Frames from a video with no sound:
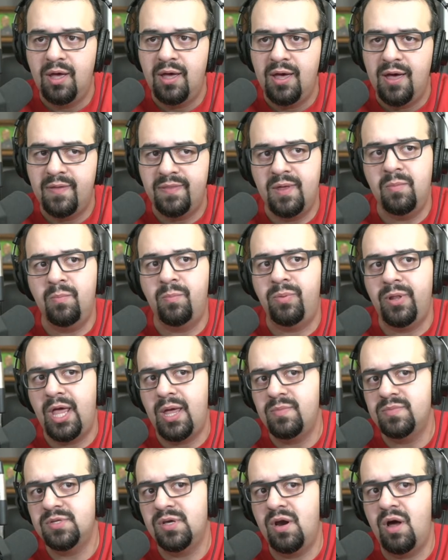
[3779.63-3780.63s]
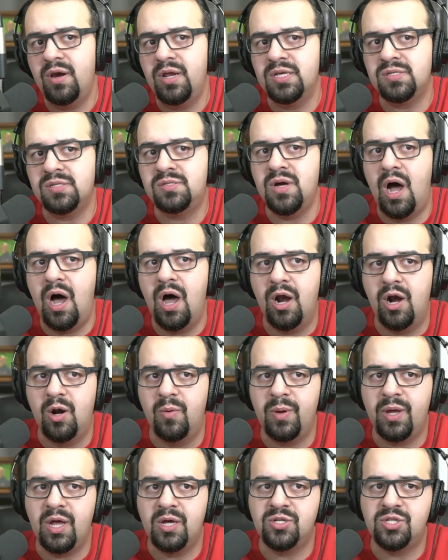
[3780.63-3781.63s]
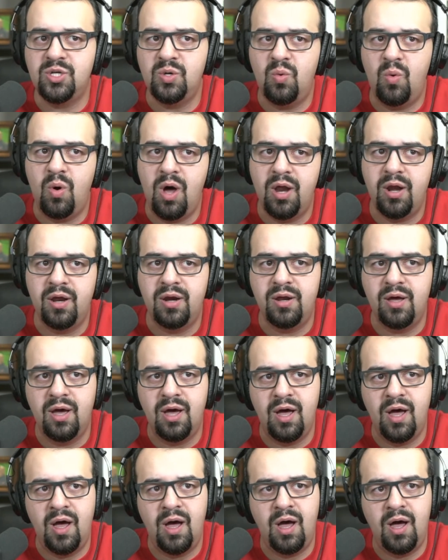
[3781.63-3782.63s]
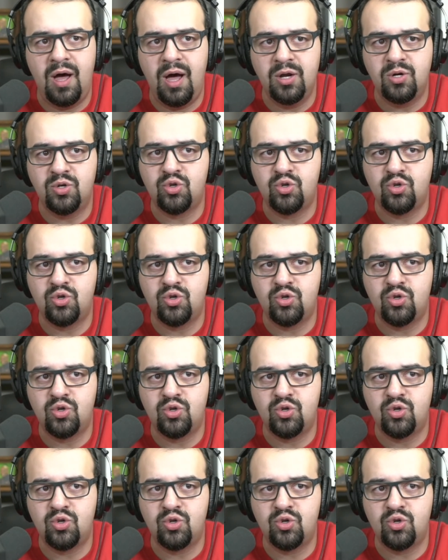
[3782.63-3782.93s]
and then blames it on his daughter because she wanted a